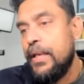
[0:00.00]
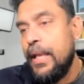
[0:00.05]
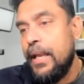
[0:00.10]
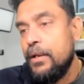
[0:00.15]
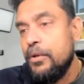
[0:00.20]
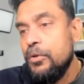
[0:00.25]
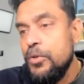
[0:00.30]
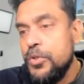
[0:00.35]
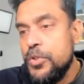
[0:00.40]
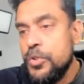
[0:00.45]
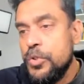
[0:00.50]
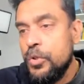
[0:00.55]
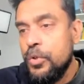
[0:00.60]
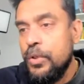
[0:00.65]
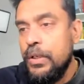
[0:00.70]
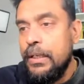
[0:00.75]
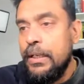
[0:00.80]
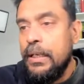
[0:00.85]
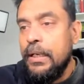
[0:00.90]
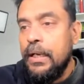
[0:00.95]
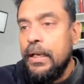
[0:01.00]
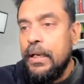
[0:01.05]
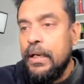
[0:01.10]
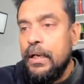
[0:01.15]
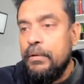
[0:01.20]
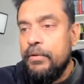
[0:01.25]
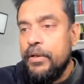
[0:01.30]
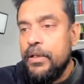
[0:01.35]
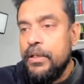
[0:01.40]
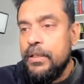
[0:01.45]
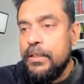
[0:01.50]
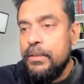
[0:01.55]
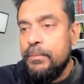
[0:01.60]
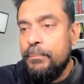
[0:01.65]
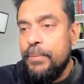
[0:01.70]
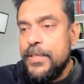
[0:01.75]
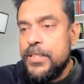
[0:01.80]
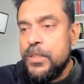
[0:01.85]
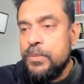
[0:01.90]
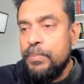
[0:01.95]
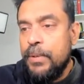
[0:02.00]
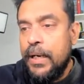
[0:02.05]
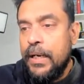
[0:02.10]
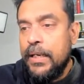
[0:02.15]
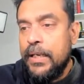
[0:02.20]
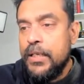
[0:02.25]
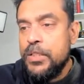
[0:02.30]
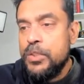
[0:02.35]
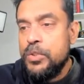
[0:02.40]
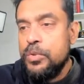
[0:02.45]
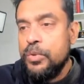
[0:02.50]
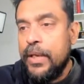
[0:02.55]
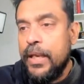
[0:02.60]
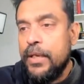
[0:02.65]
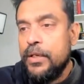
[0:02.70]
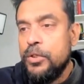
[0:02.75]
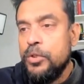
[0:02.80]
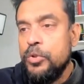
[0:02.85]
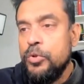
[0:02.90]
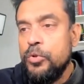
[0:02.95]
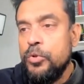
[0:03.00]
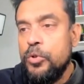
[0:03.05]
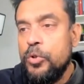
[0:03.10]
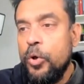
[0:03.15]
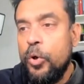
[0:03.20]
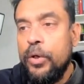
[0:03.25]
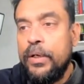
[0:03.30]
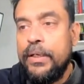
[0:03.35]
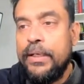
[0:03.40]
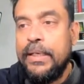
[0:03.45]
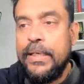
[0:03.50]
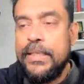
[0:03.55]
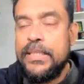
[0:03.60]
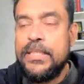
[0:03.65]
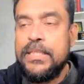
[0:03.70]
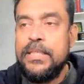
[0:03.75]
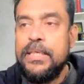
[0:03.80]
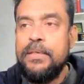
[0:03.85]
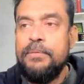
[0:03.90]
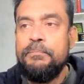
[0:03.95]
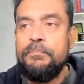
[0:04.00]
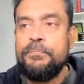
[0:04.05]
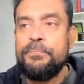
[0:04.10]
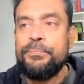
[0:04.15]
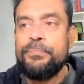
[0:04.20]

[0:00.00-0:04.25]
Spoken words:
And also, when the best part is, you can do load testing